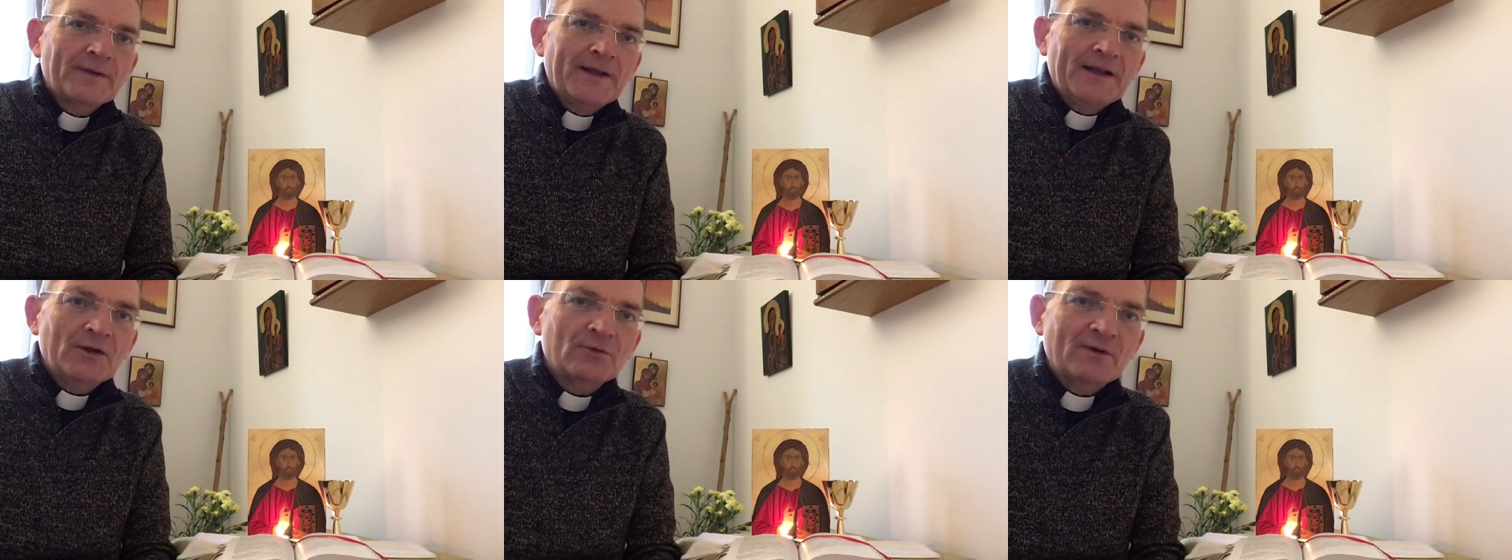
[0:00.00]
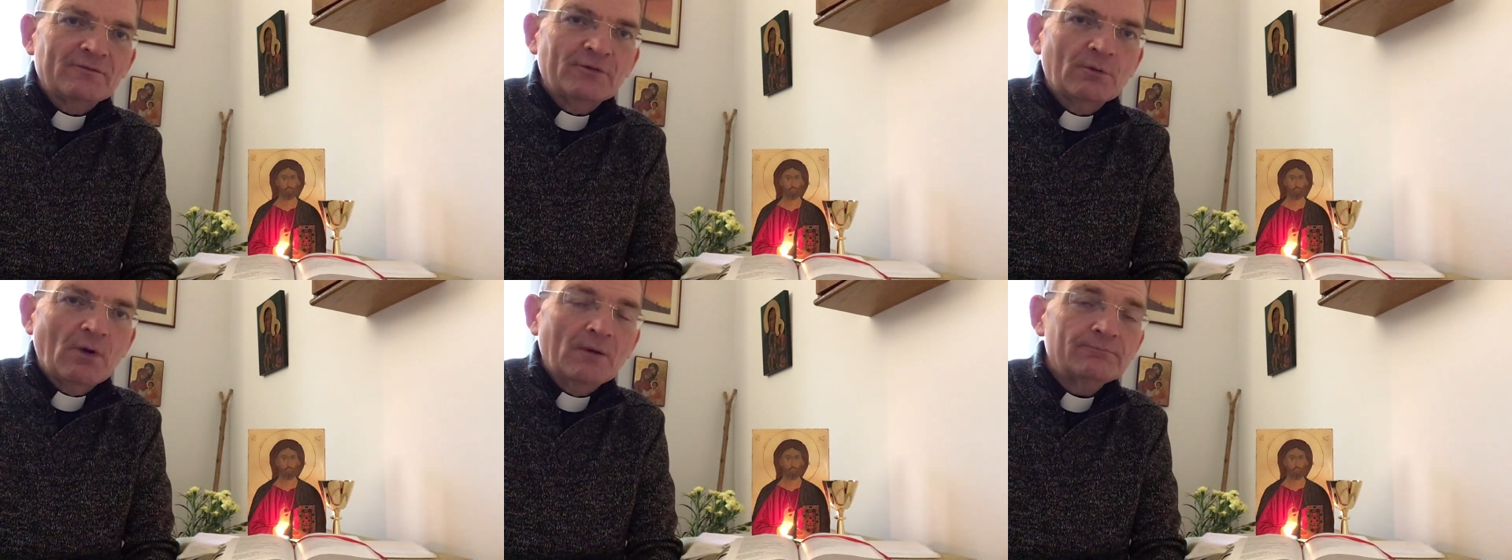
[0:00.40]
Hello
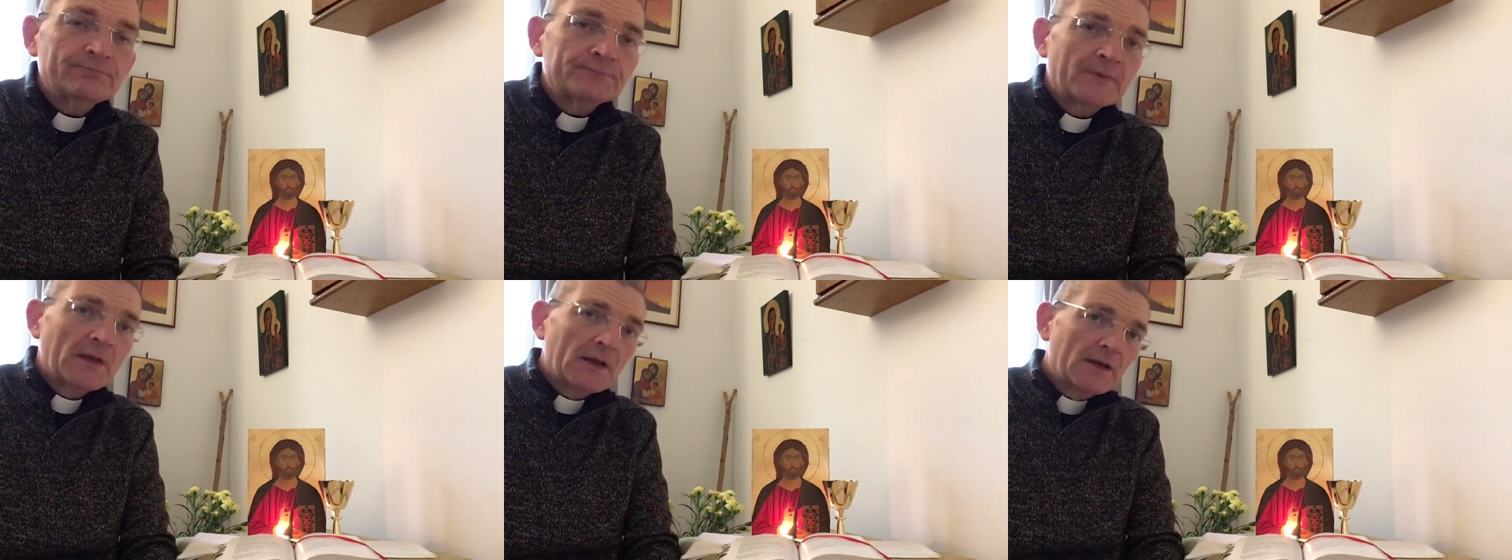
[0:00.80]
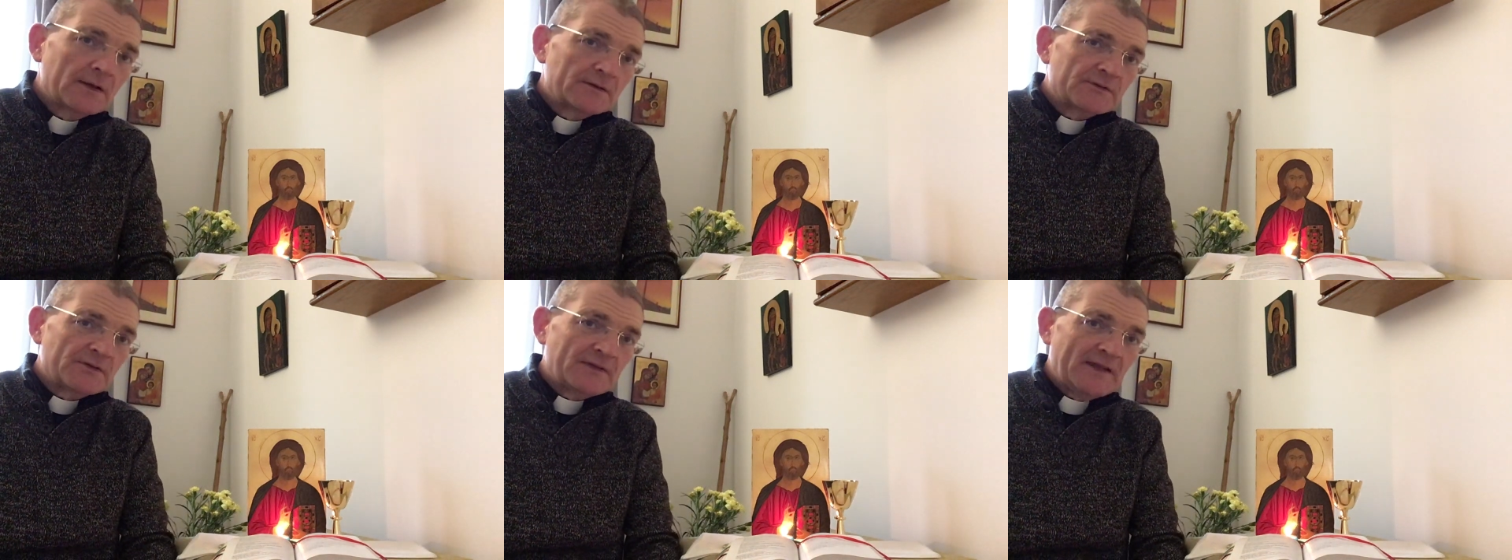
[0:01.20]
everyone.
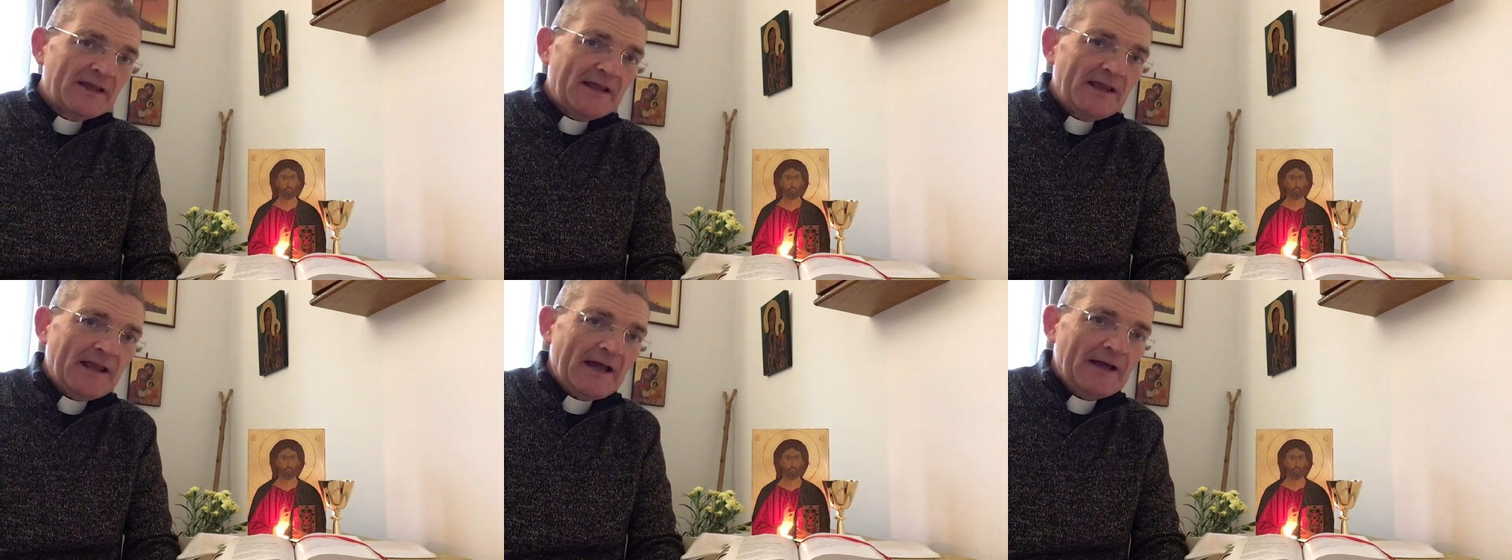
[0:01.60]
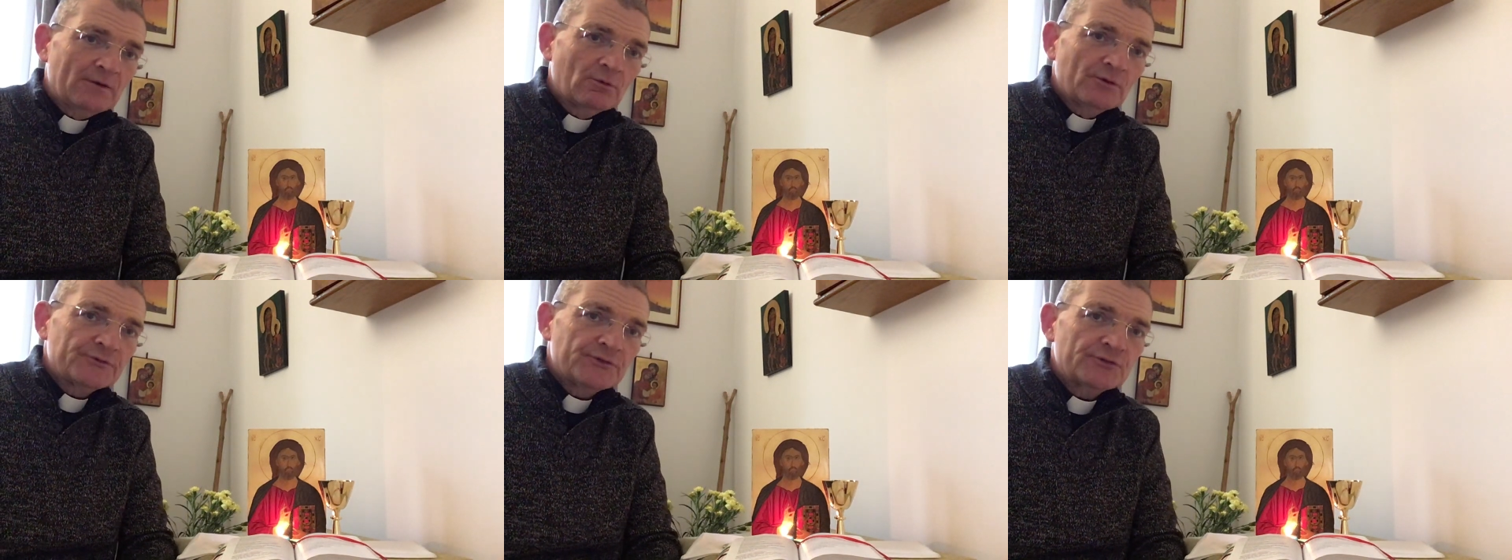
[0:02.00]
Today I
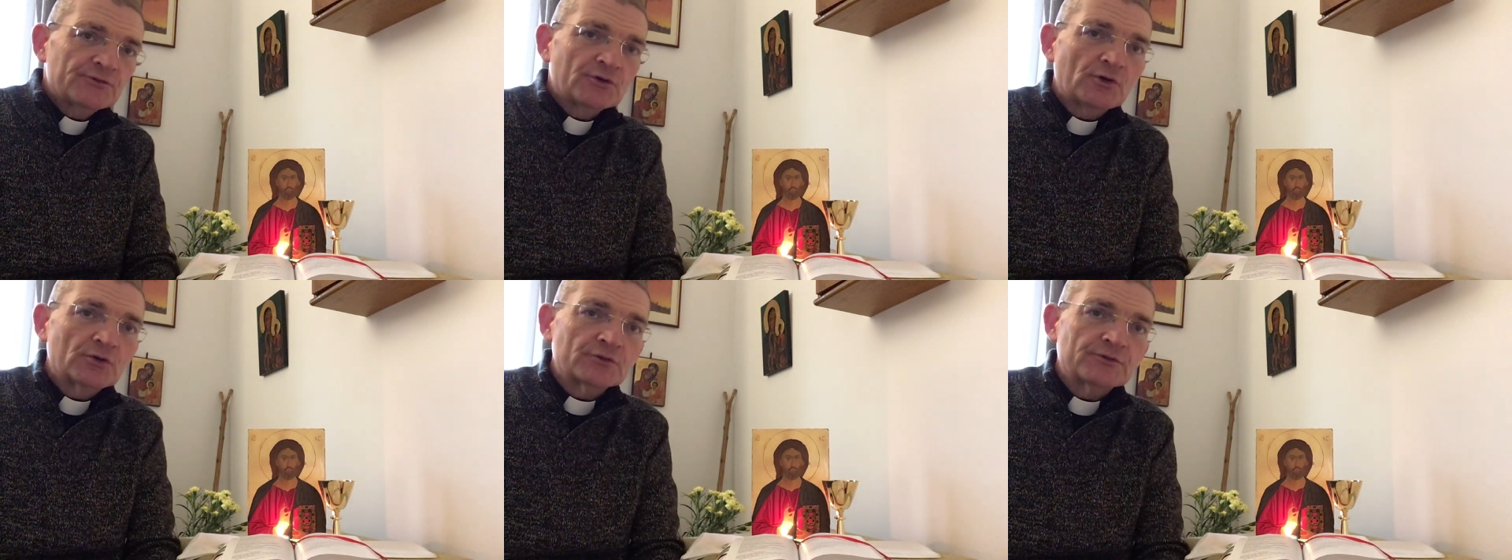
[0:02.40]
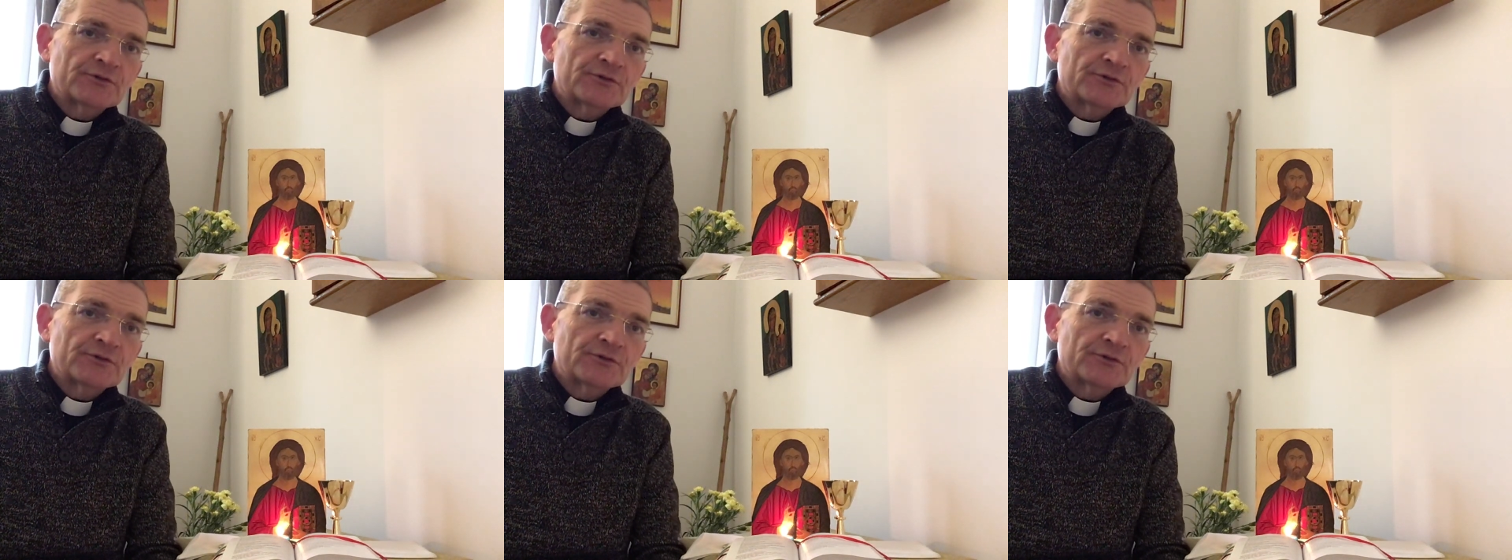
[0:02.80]
want to talk